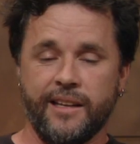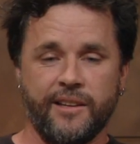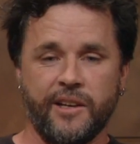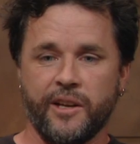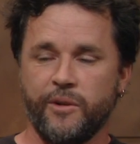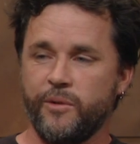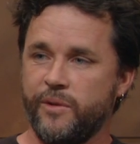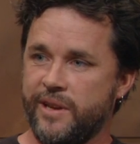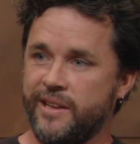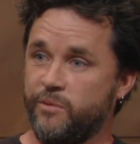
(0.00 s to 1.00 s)
you know,
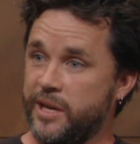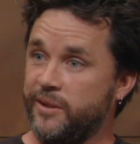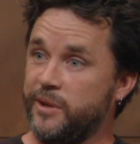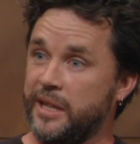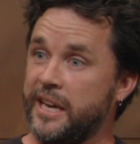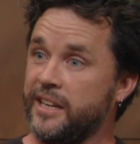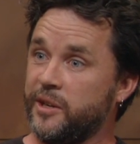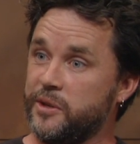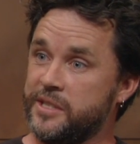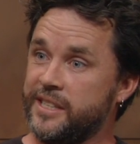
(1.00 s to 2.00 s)
it, when it, we let it
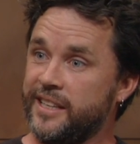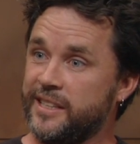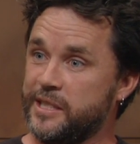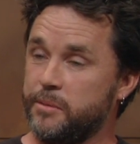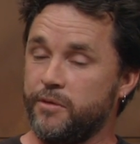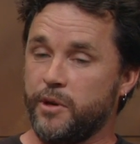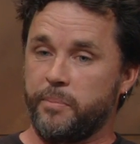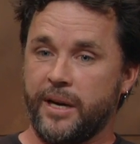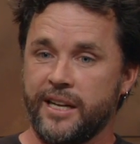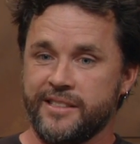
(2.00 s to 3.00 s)
go to seed in some of our
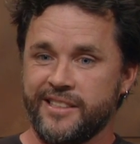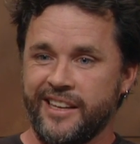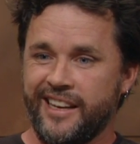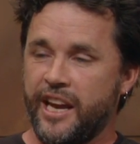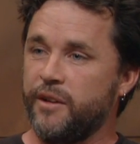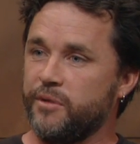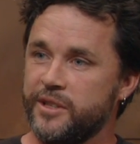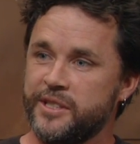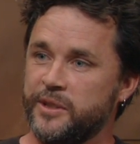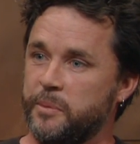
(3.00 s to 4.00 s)
pots, and every
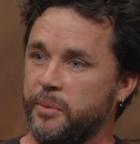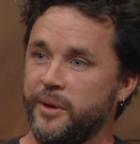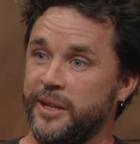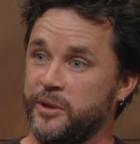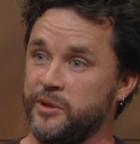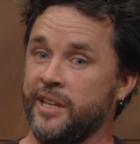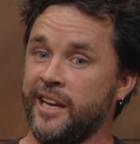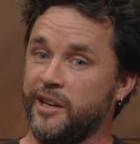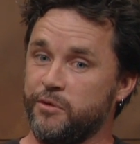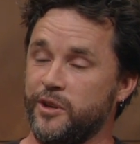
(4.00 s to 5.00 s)
single perennial's
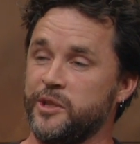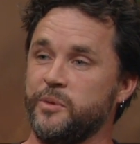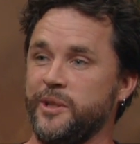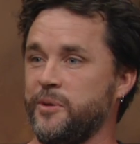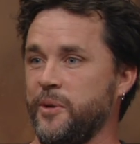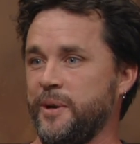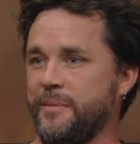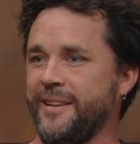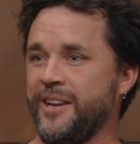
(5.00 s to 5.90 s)
got a frostweed growing on it,